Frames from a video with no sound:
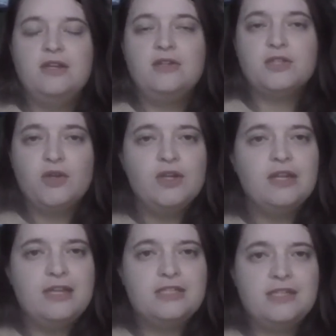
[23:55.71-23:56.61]
because
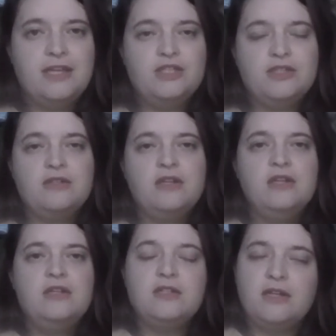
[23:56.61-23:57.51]
current legislation
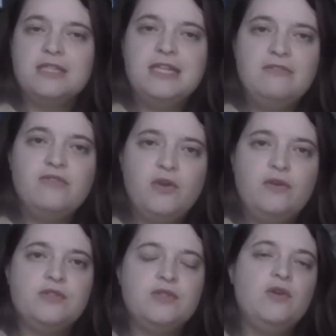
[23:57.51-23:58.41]
does leave
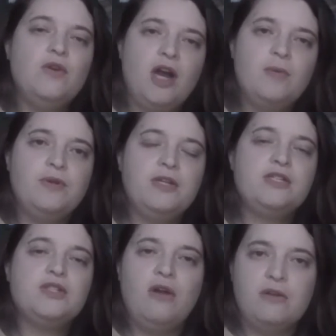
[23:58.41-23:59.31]
those who are
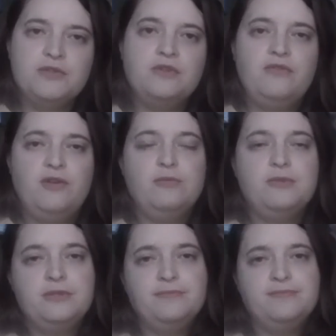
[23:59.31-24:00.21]
British also vulnerable.